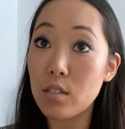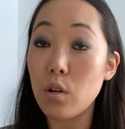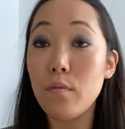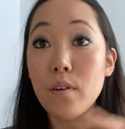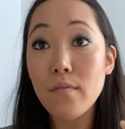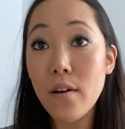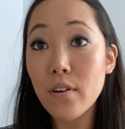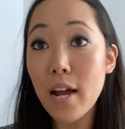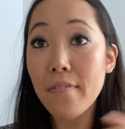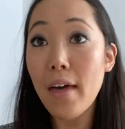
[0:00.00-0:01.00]
So if you've
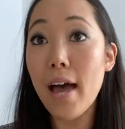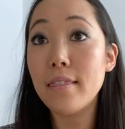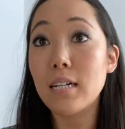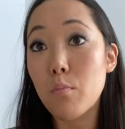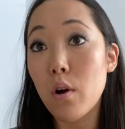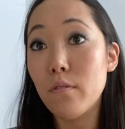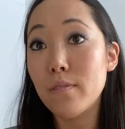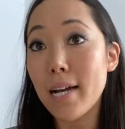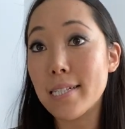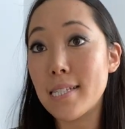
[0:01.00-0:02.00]
ever had that, the
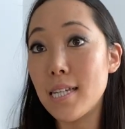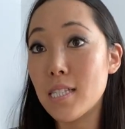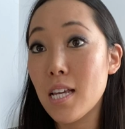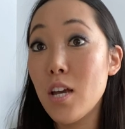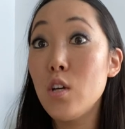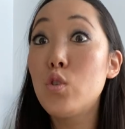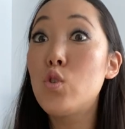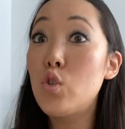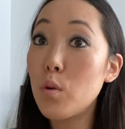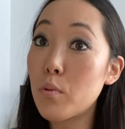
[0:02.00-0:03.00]
ProFlex is
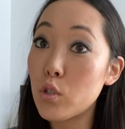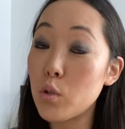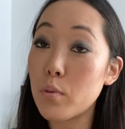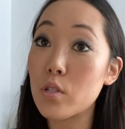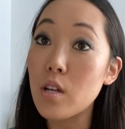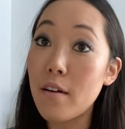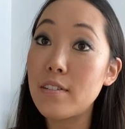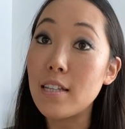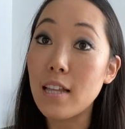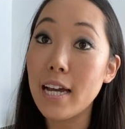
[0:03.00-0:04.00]
super, super
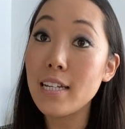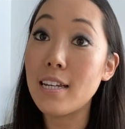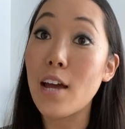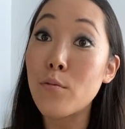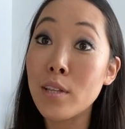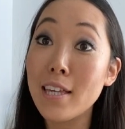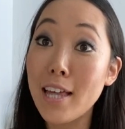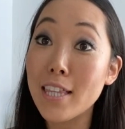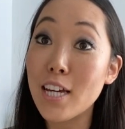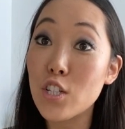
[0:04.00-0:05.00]
soft and light, and I really
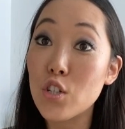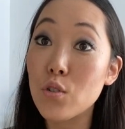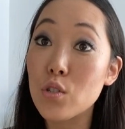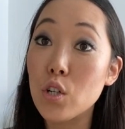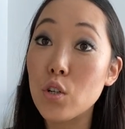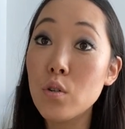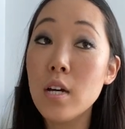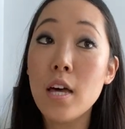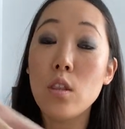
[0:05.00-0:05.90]
like that shoe too.